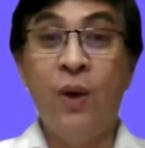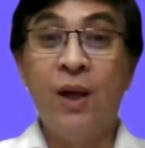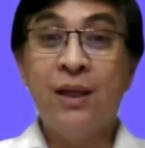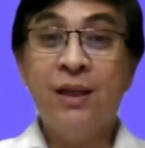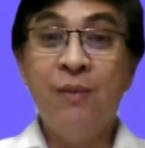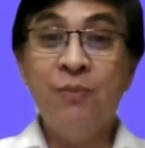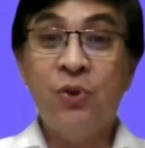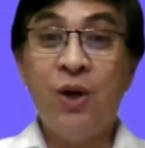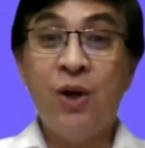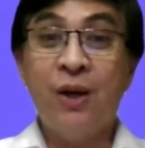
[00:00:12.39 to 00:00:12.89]

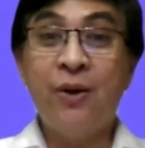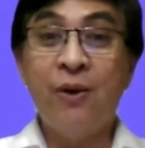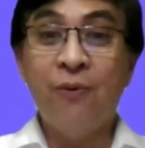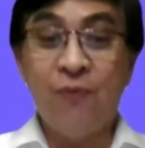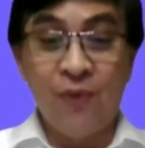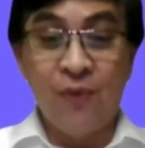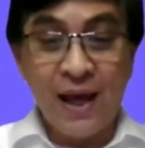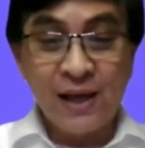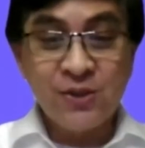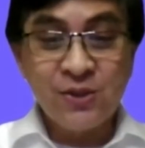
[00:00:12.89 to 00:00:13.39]
Welcome to our
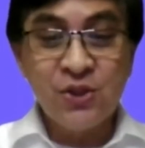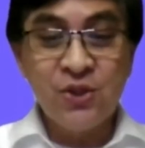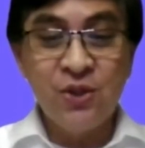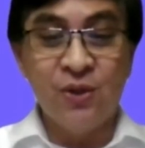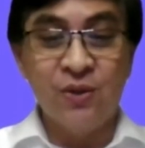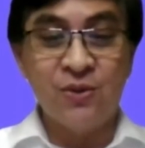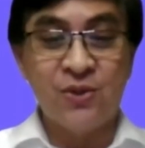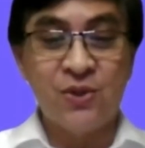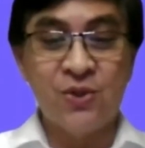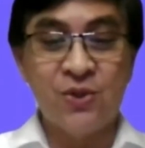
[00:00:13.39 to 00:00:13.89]

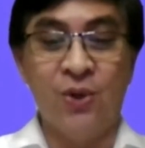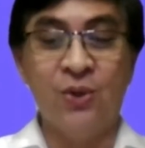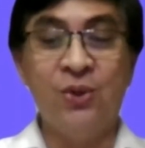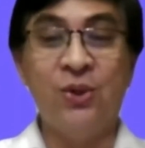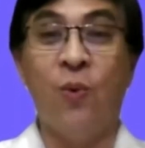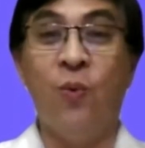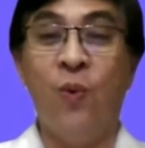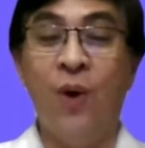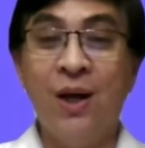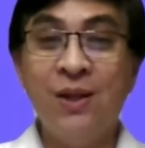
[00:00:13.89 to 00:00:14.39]
reflections
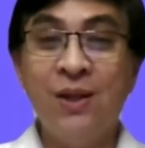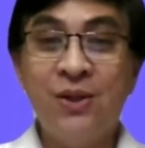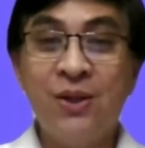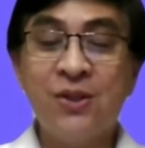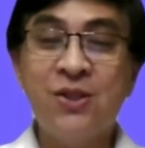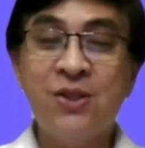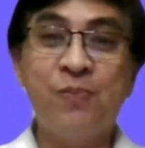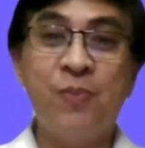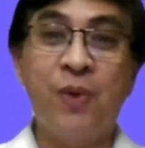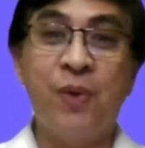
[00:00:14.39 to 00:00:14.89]
on the
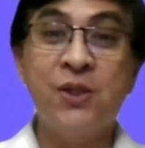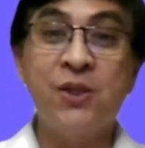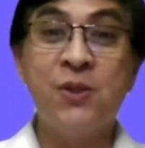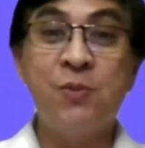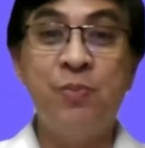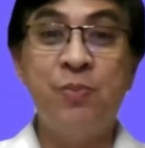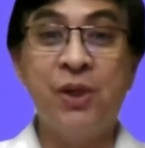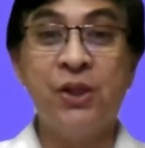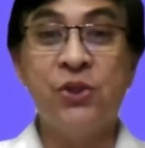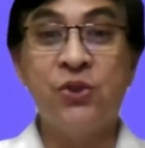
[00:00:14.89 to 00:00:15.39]
wonders of our
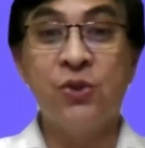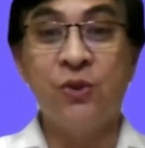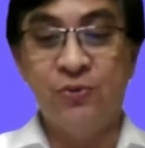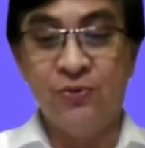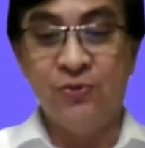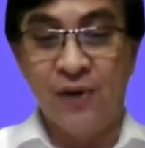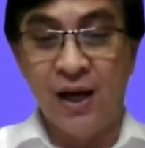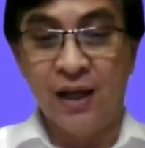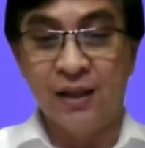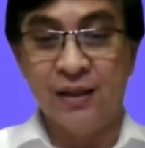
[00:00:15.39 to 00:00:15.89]

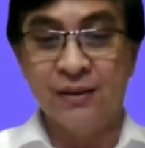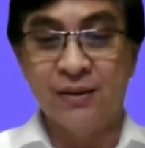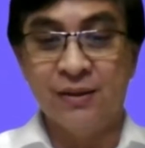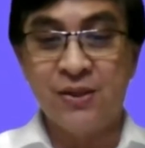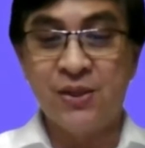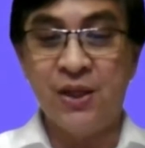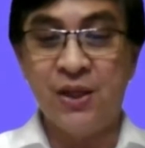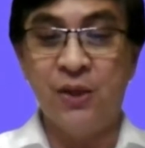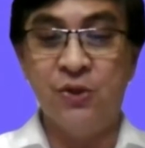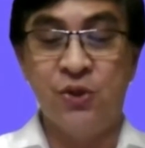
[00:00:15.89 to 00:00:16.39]
spiritual
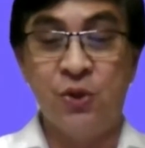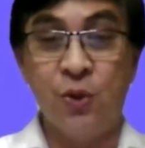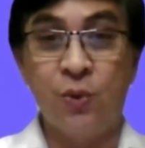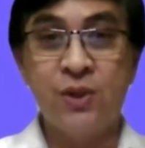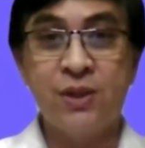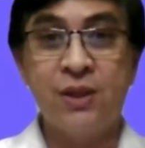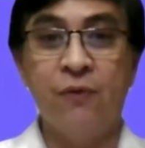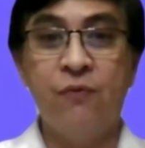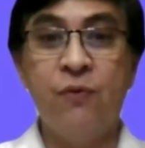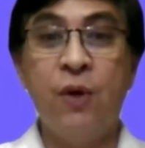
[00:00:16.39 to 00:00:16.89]
father, Saint
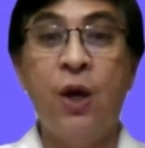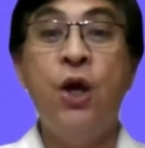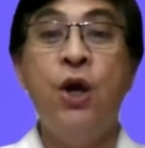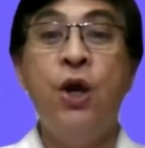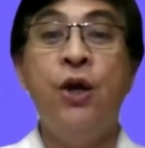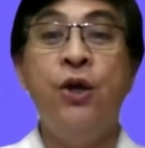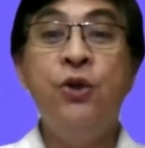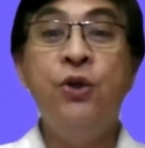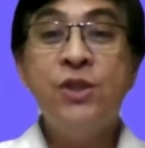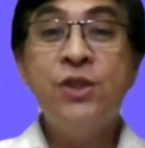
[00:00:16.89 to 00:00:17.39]
Joseph,
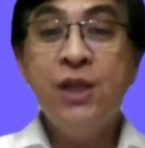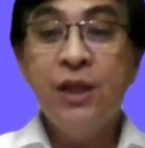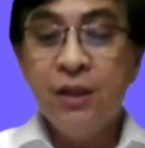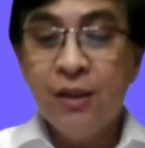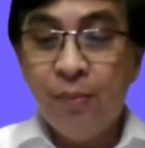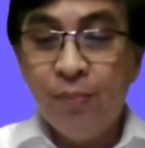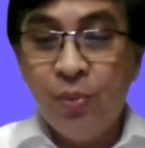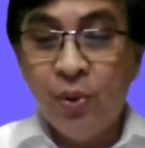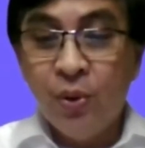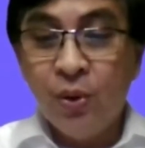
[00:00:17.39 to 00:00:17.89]

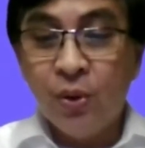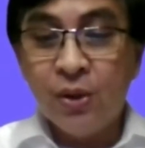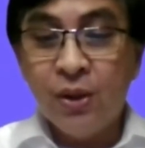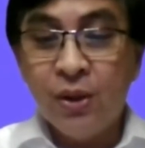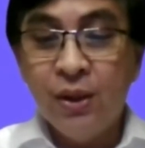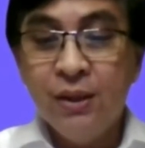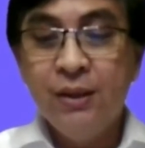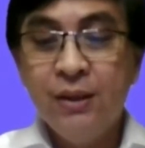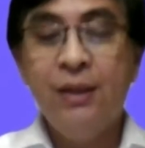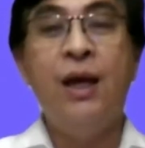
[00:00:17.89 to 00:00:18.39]
using the
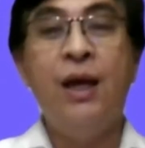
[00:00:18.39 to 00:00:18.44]
book